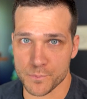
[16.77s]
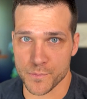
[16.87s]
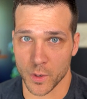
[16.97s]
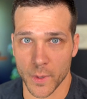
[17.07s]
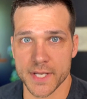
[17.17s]

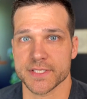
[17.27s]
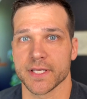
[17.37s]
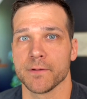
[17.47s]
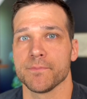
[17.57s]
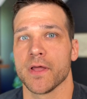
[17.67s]
They waste
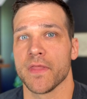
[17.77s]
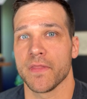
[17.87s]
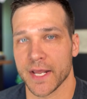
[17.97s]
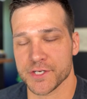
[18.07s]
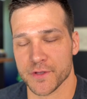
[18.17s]
it. And then
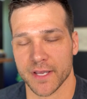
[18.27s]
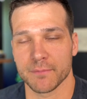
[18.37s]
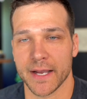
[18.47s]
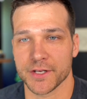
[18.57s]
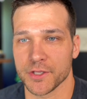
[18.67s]
the next year they
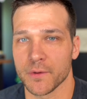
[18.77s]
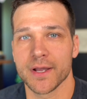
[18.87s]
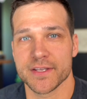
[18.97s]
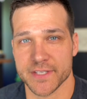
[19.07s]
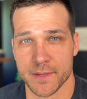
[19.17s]
come back to you,
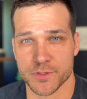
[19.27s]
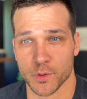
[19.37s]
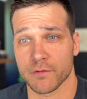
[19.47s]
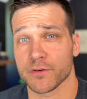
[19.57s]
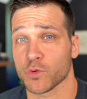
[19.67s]
same
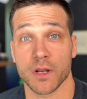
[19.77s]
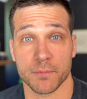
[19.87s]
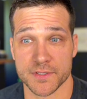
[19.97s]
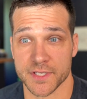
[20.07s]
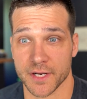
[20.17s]
story for 20
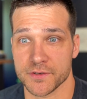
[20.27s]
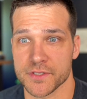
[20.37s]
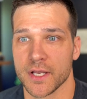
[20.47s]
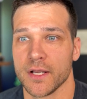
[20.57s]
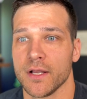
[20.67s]
plus
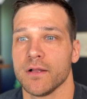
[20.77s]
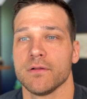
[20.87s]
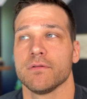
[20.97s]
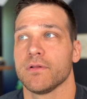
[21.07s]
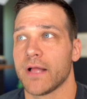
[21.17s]
years.
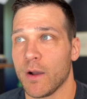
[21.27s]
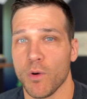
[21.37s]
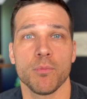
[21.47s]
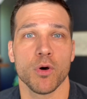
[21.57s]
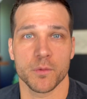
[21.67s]
At
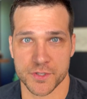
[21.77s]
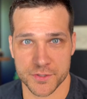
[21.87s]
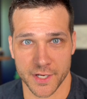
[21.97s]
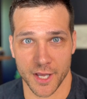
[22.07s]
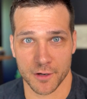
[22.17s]
what point would you say no?